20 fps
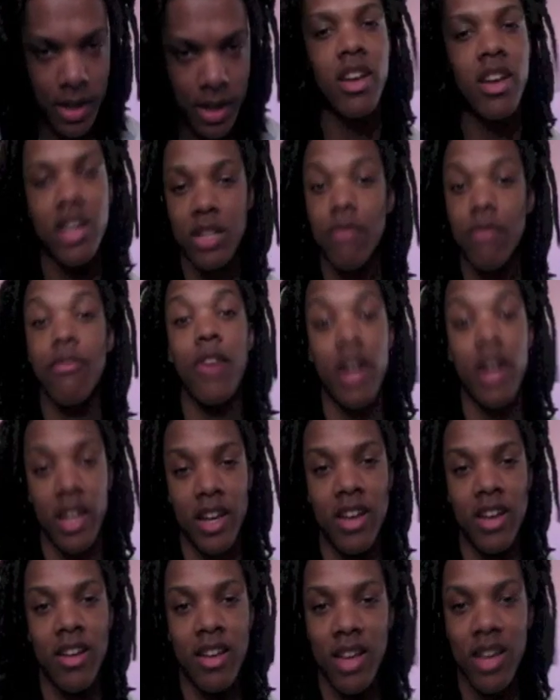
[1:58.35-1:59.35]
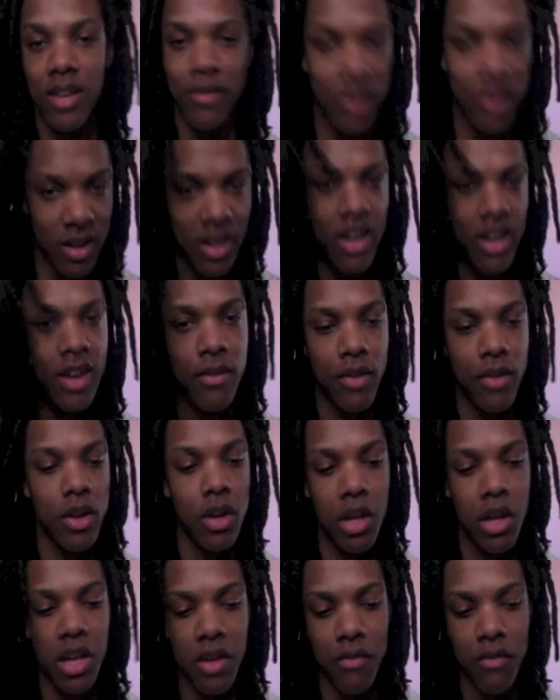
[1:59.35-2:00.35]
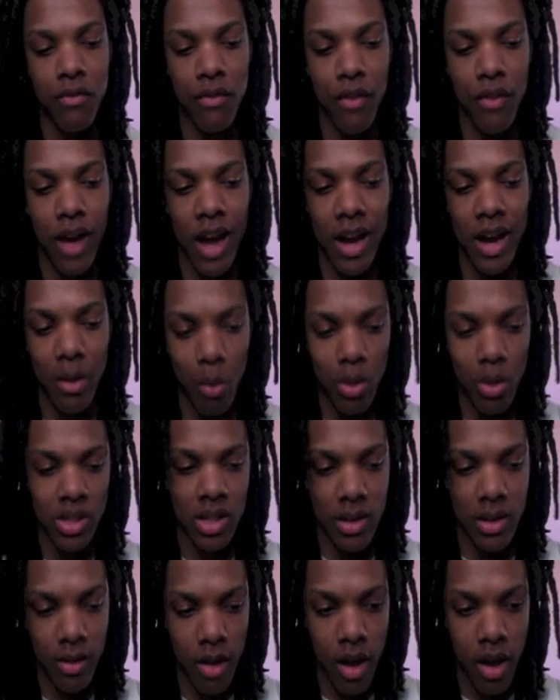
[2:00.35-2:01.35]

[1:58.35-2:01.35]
It's funny, even if I wasn't